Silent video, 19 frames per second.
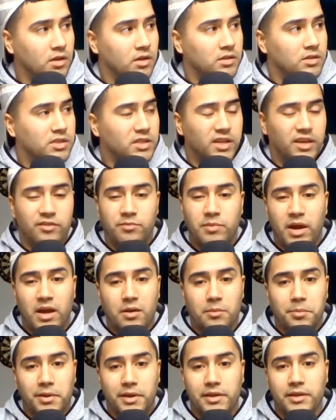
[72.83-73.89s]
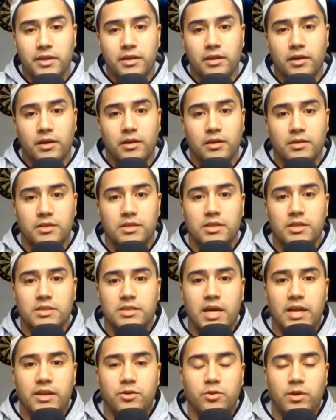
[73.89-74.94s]
to give my opinion on because
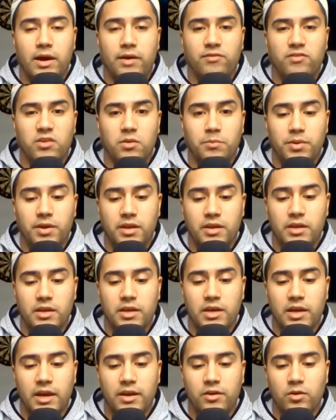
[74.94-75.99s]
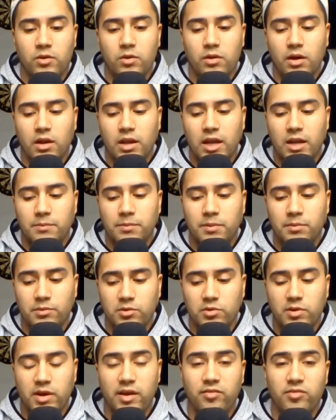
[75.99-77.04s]
I do have an opinion, and I know a lot of people
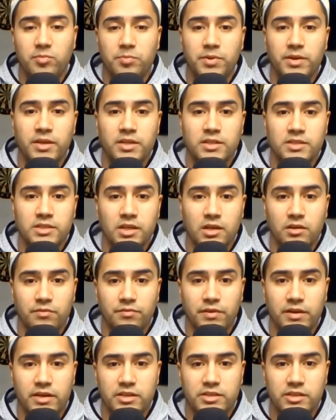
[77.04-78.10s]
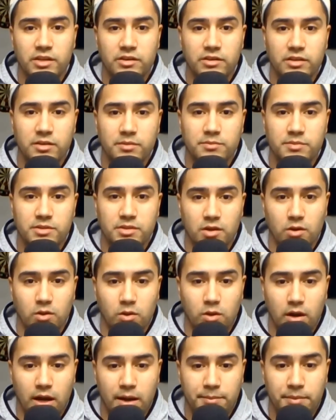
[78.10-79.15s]
do have opinions and are afraid to share them.
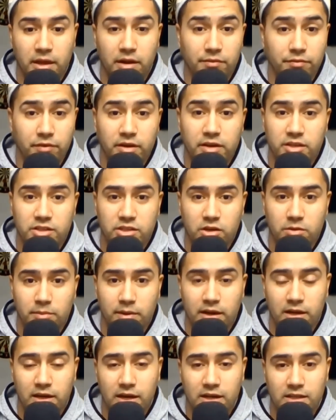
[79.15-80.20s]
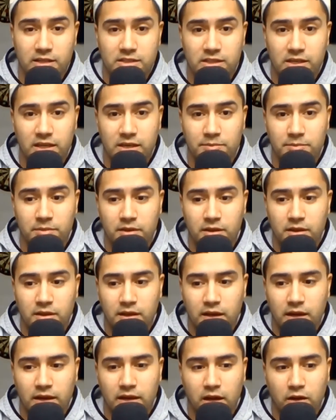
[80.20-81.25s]
So I'm not afraid to share mine a lot of the time,
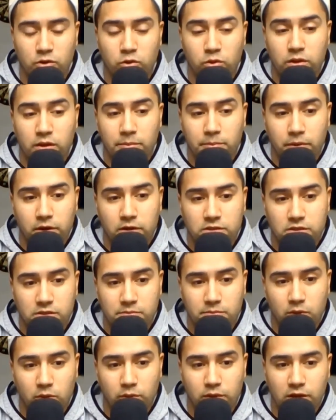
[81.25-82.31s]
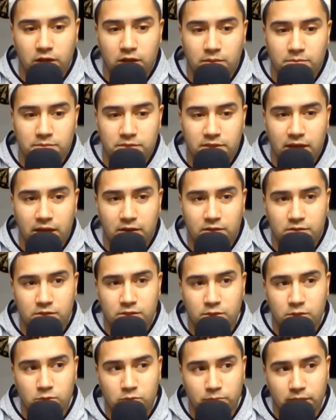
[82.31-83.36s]
and I'll do it in person. But when it comes down
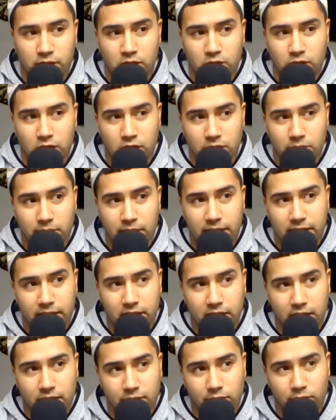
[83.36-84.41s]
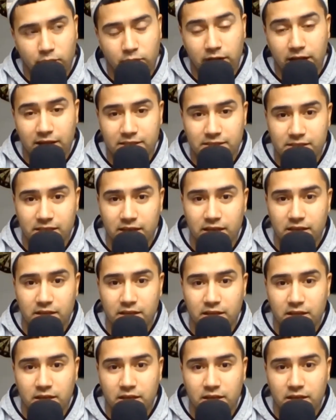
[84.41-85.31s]
to me looking back at what I said,